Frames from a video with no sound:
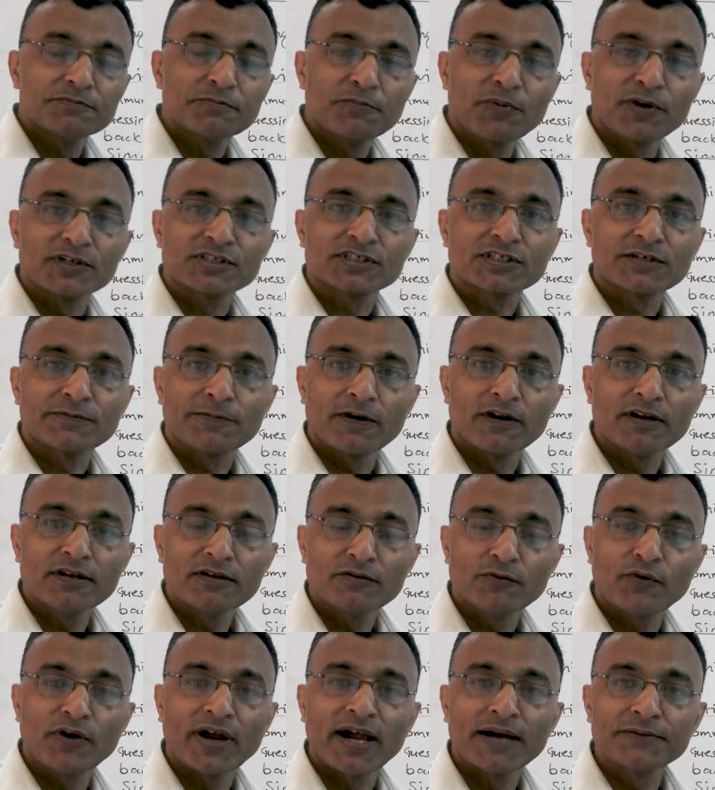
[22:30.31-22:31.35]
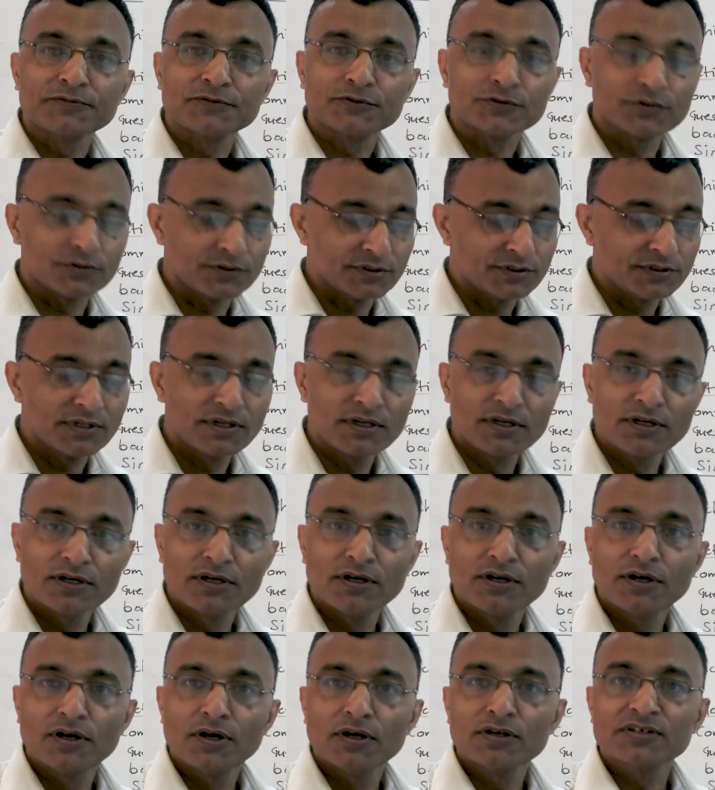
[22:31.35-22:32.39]
first of all, we have to
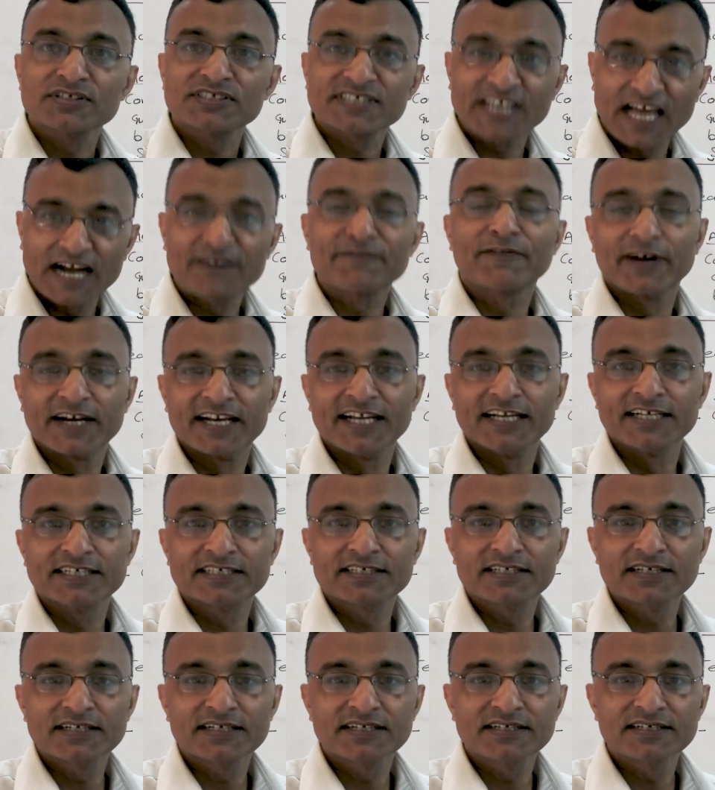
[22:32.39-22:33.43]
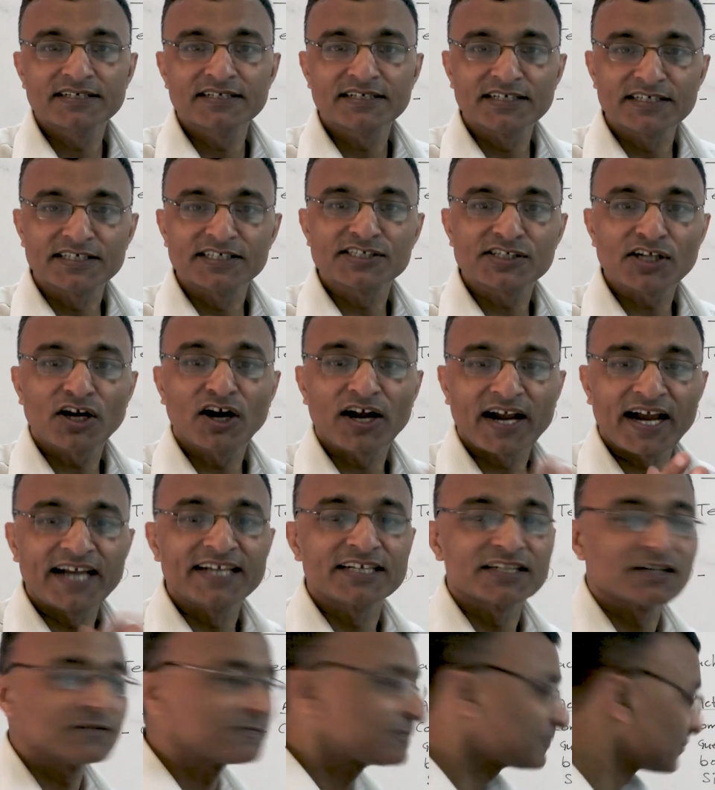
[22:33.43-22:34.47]
sharpen it. It is a
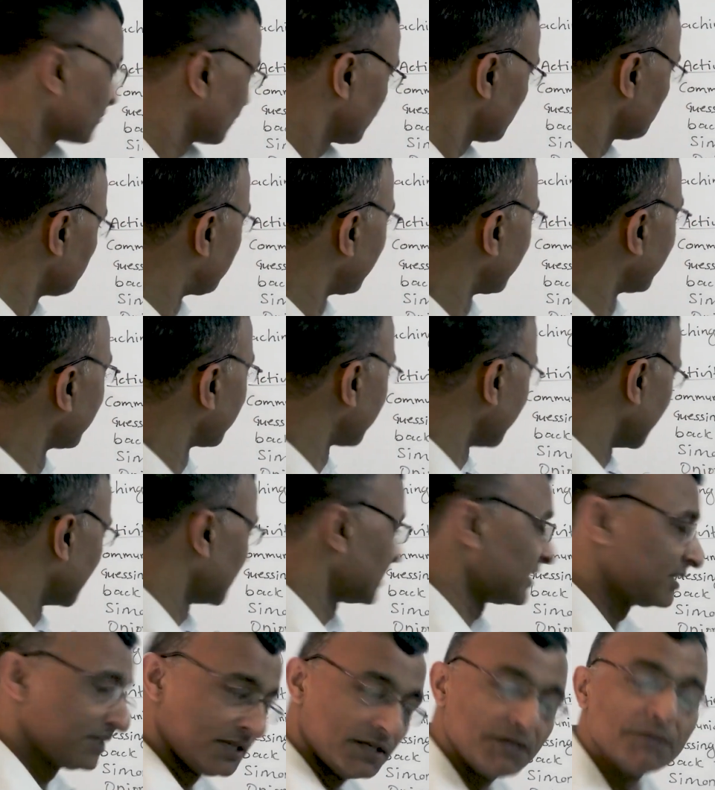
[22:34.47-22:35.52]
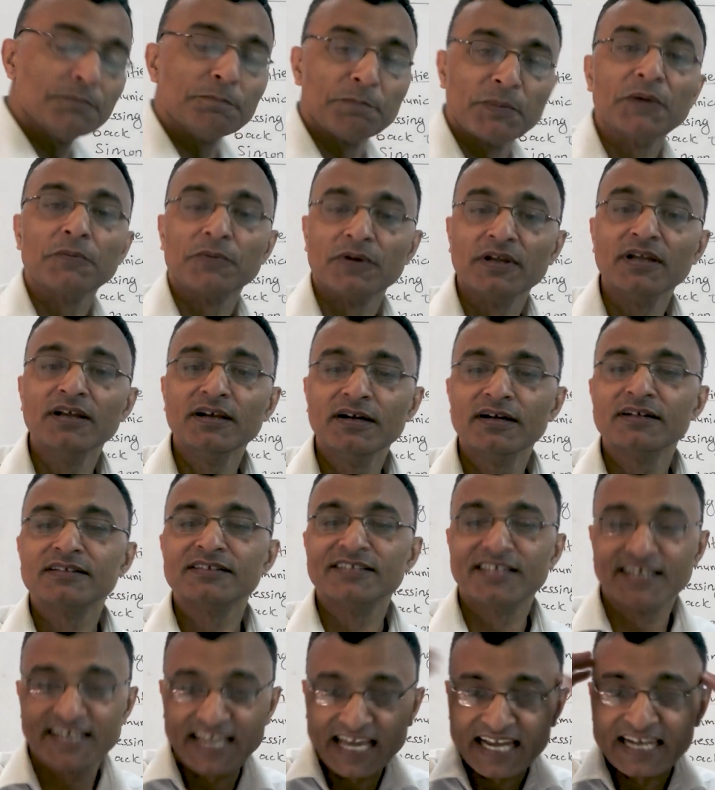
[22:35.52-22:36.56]
kind of breaking. Maybe
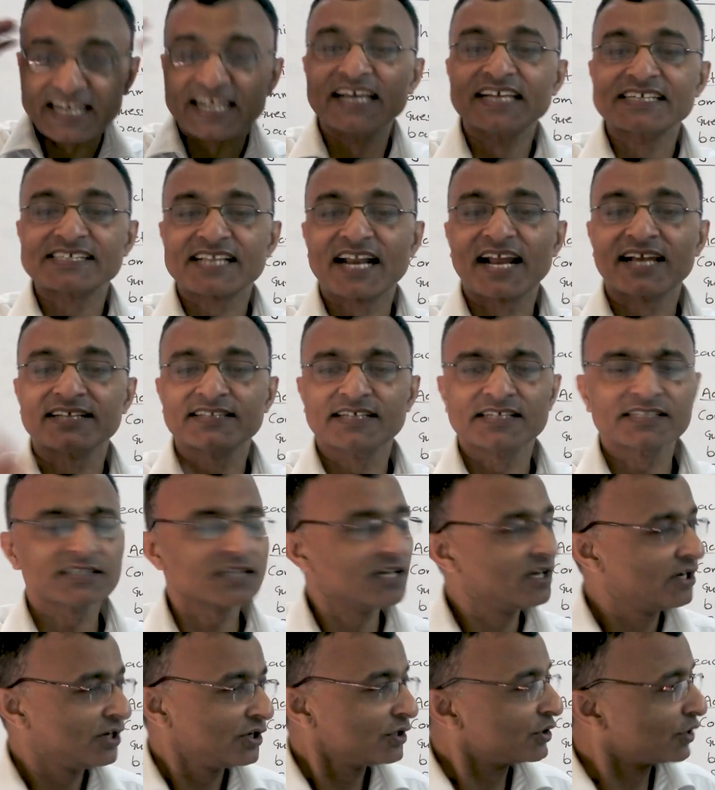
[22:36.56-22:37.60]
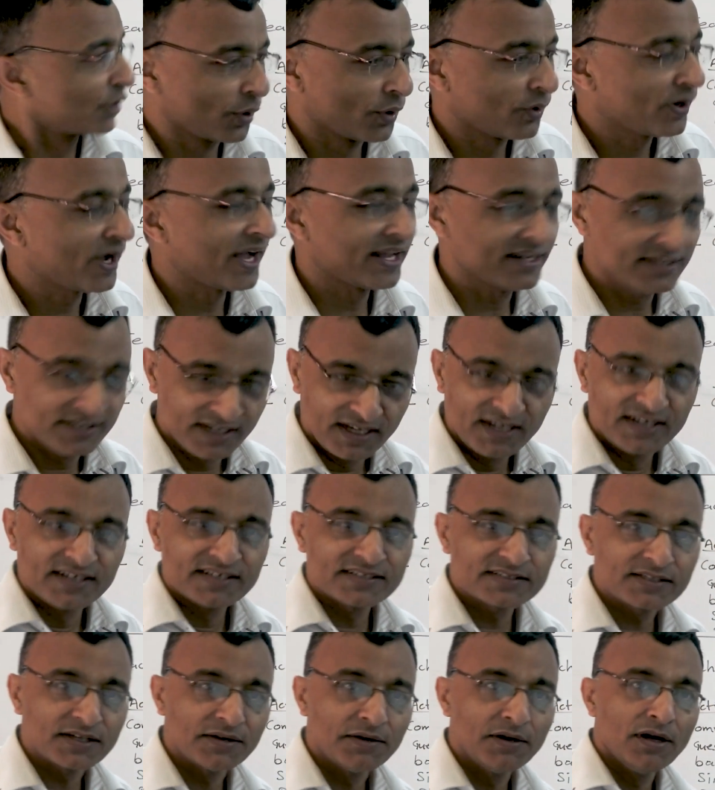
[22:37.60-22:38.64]
they can guess like this. No. And
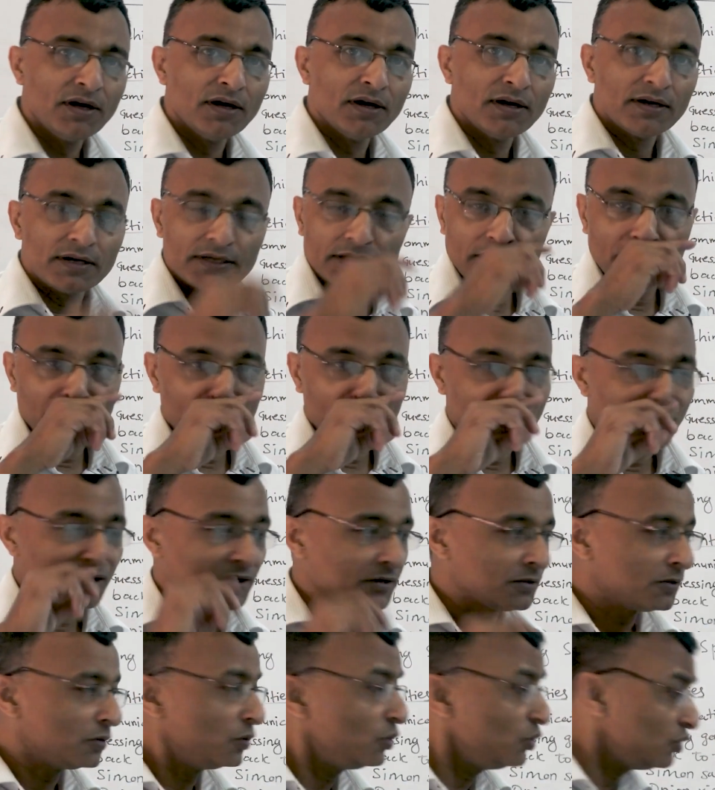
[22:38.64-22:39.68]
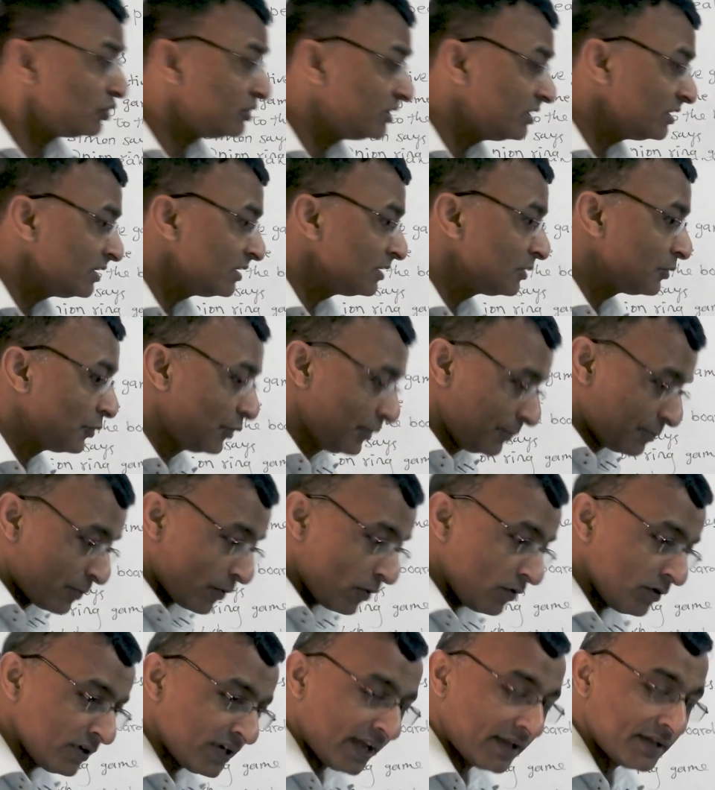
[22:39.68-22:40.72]
wood, we
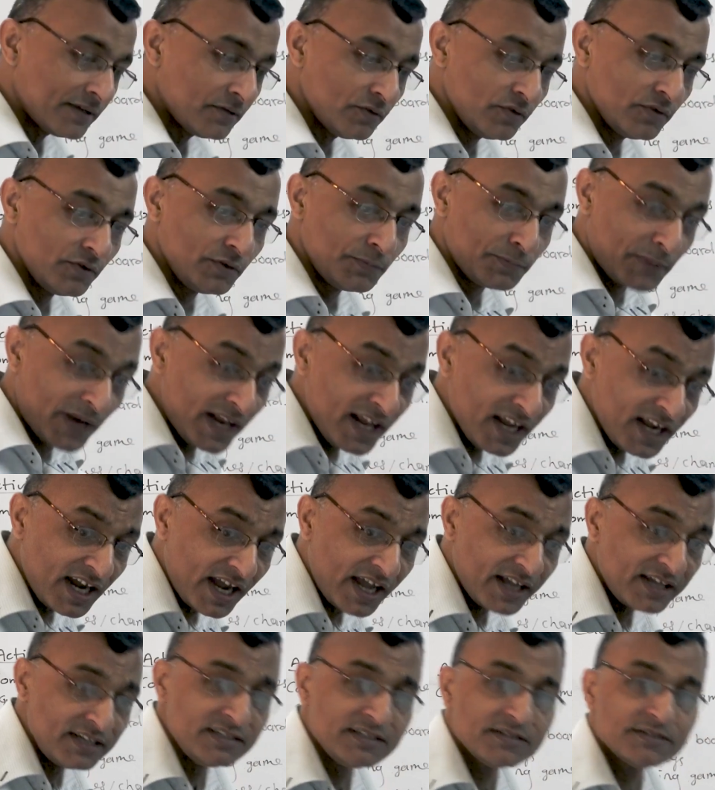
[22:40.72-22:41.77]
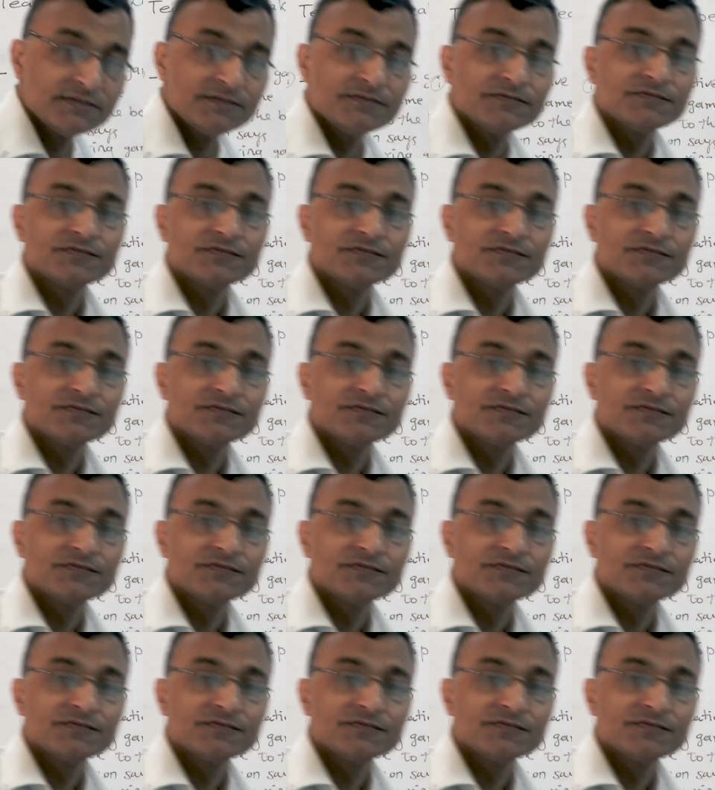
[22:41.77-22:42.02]
break and